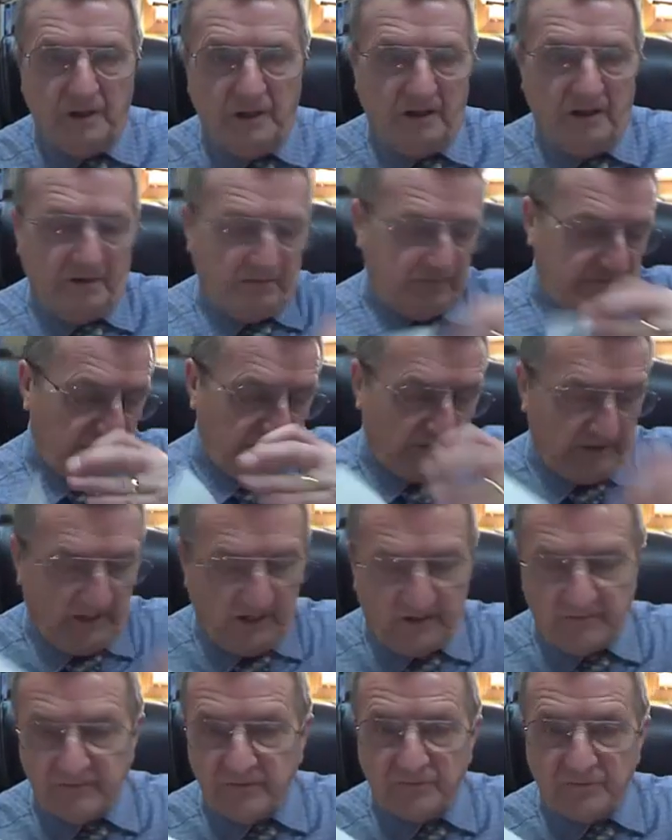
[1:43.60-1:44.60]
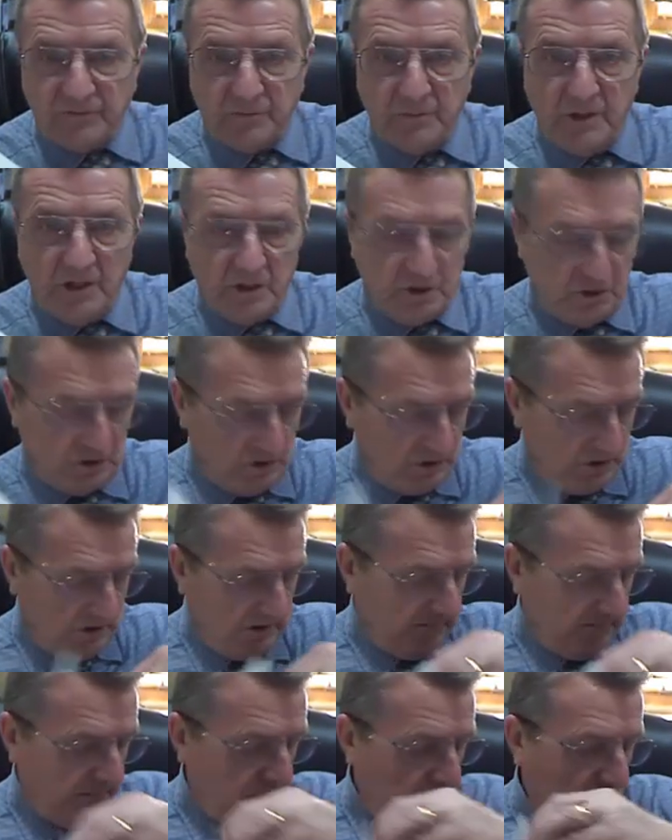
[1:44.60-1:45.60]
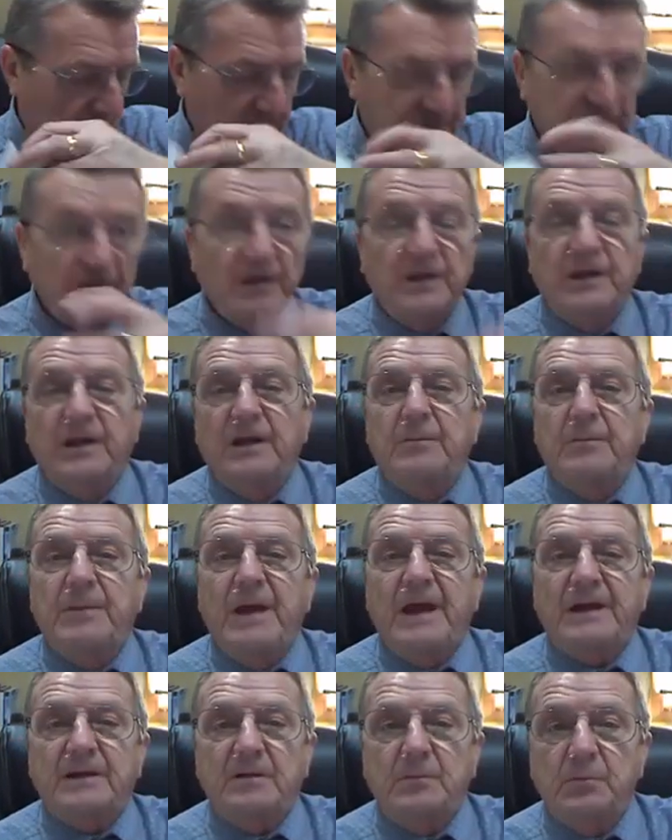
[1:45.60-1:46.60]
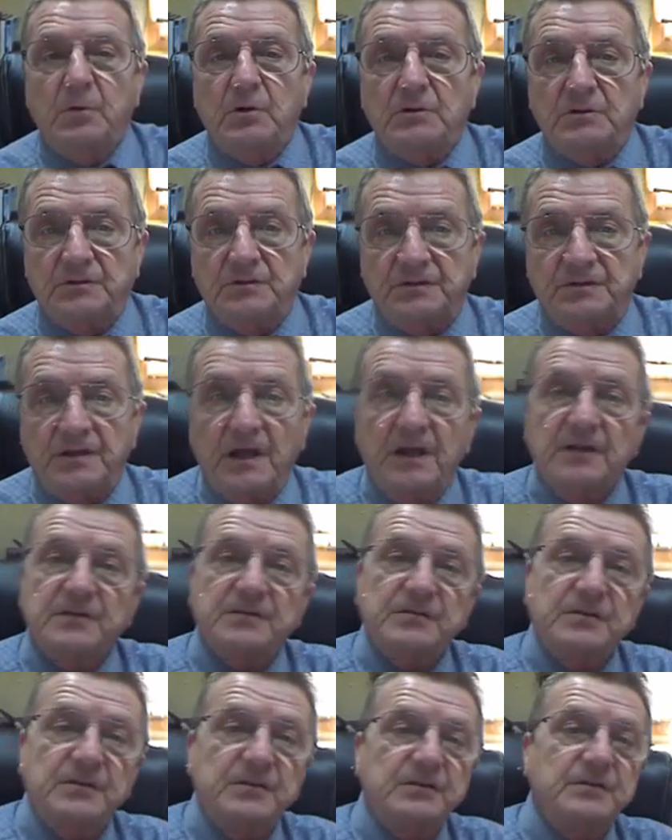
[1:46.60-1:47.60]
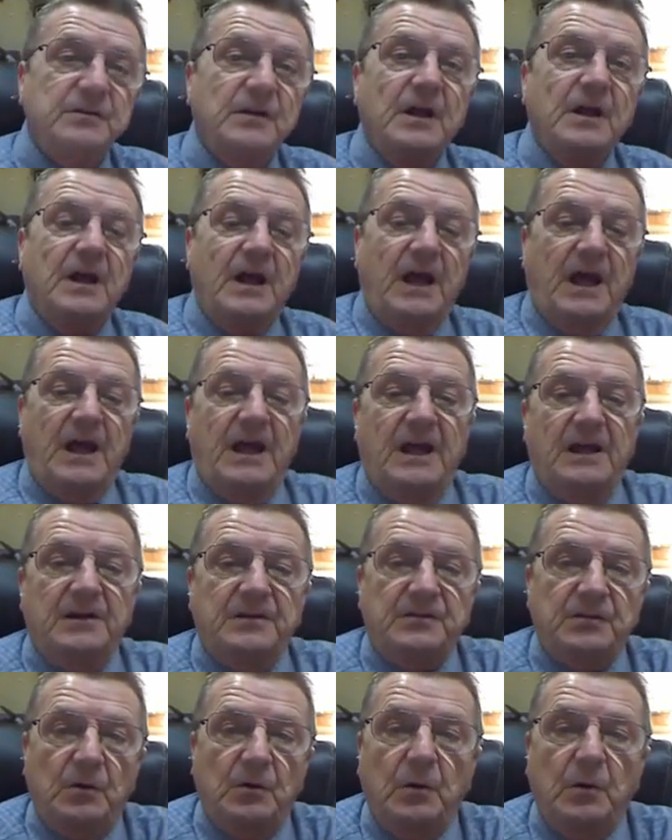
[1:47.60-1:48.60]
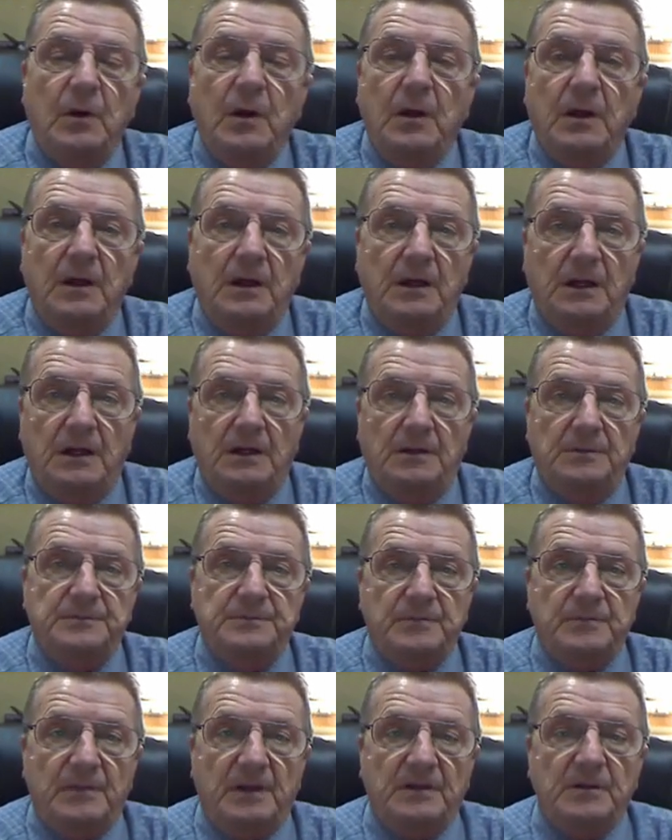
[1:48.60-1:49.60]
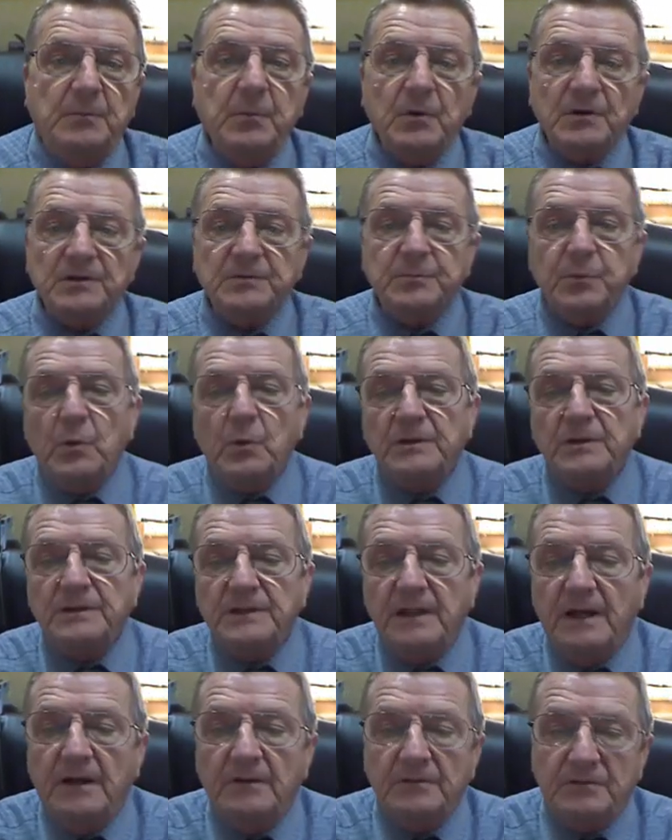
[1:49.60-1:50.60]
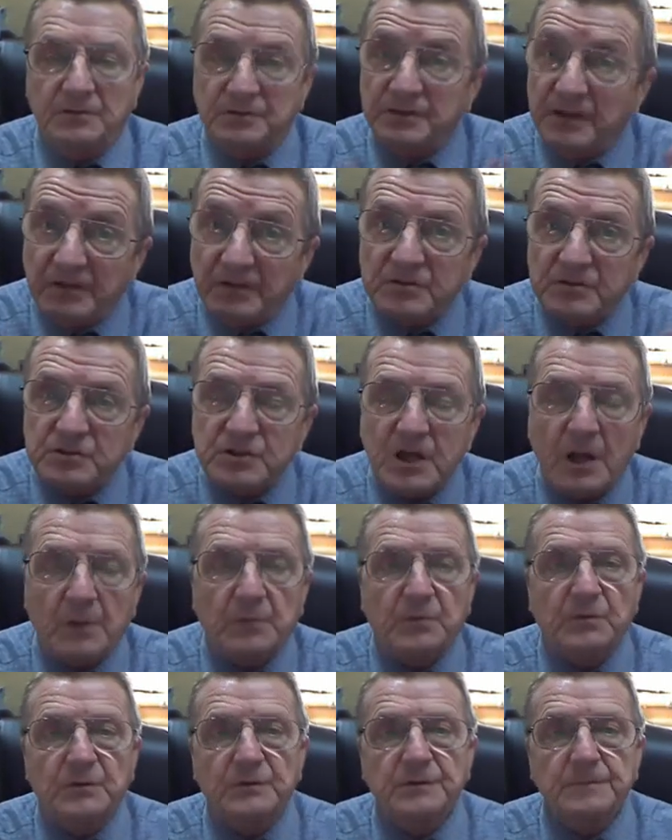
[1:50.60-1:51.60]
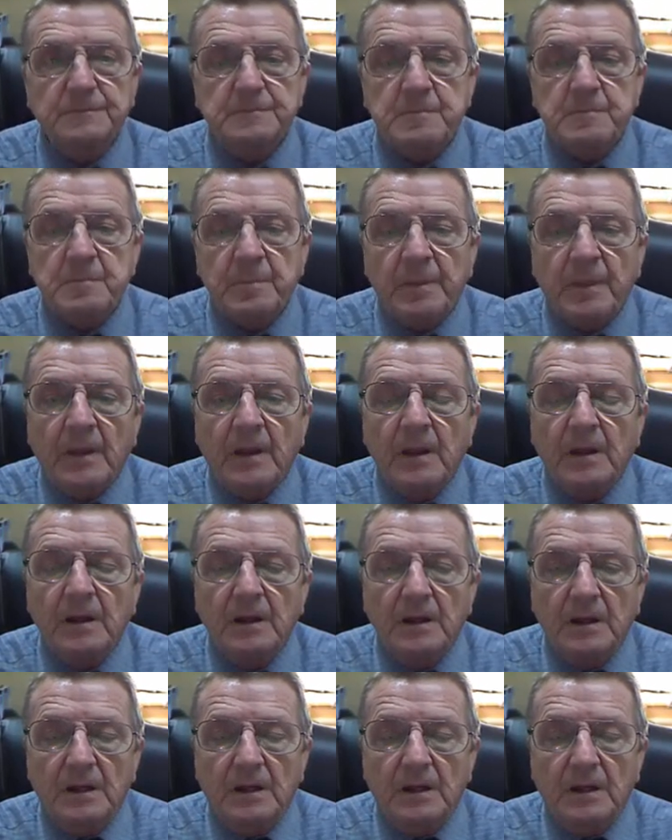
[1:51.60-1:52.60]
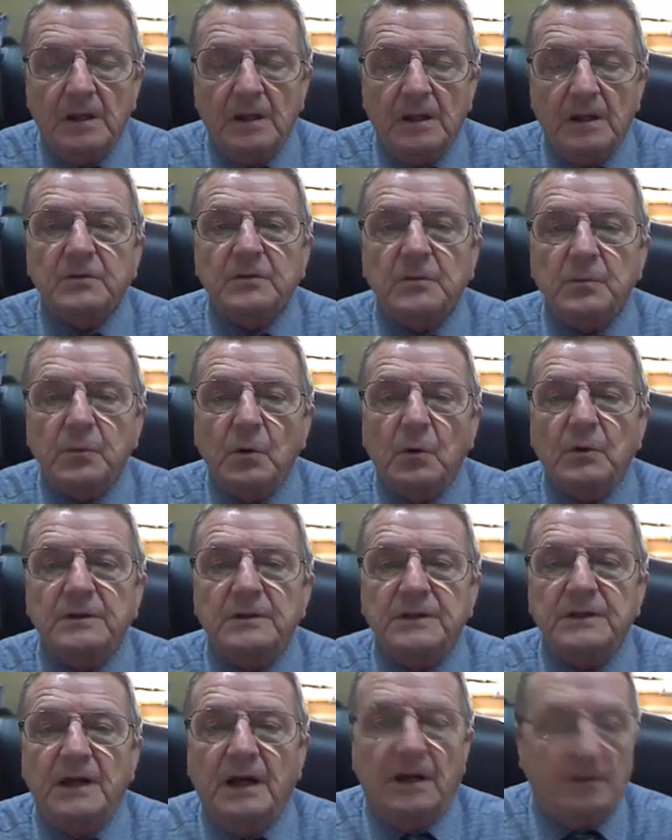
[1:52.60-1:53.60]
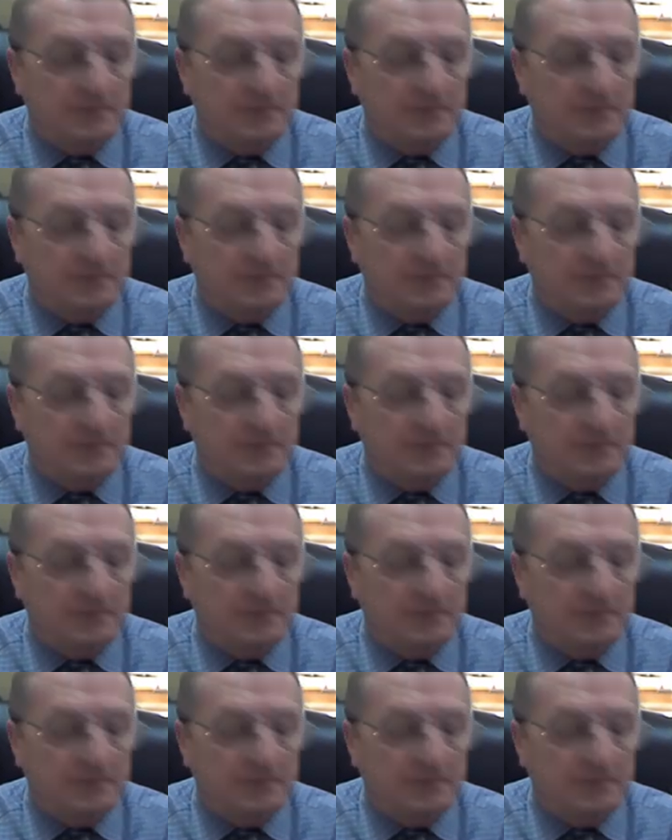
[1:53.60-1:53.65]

You have a lot of information. You have books. In the back of the book, there's cases. And so the book is broken down. There's 11 chapters. The author broke it